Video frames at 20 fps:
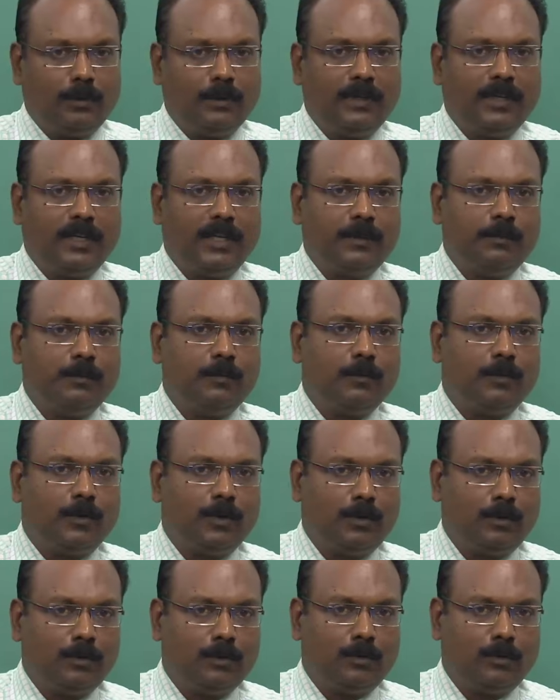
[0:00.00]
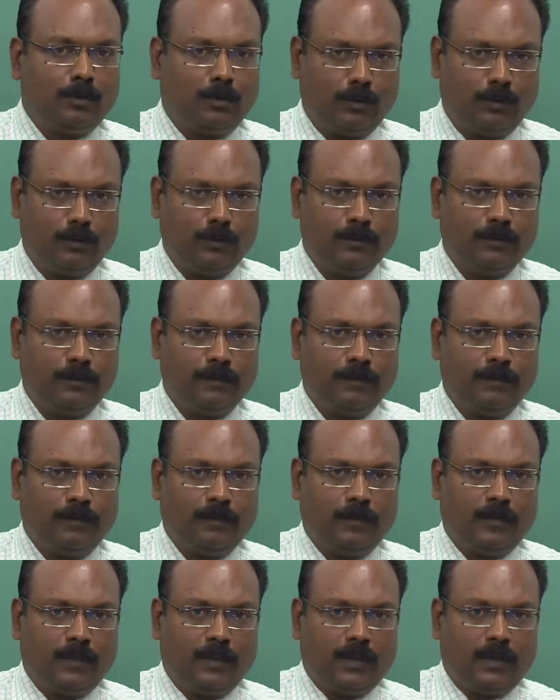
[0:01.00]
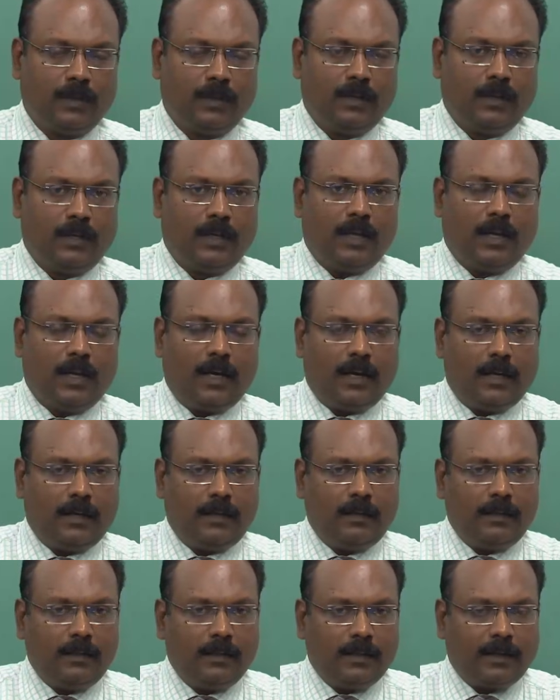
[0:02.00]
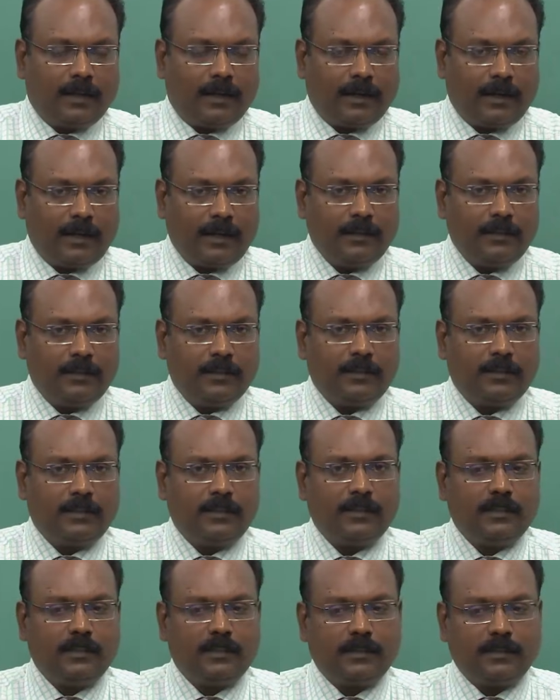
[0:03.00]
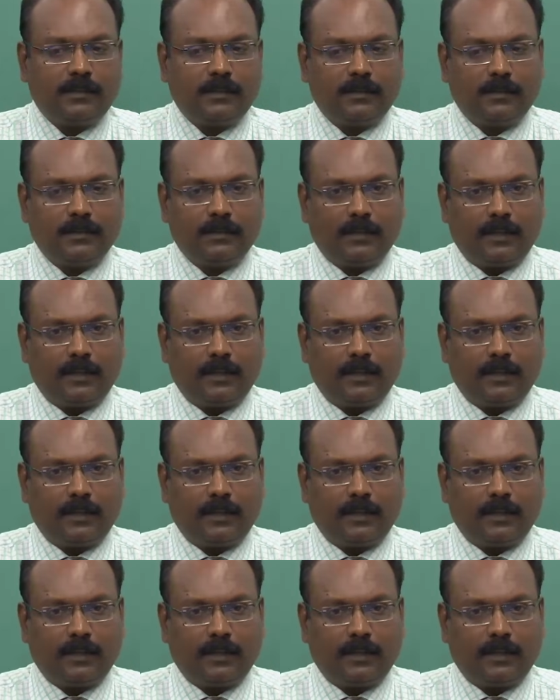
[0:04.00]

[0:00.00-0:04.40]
to grab, what to throw. And the hand gestures,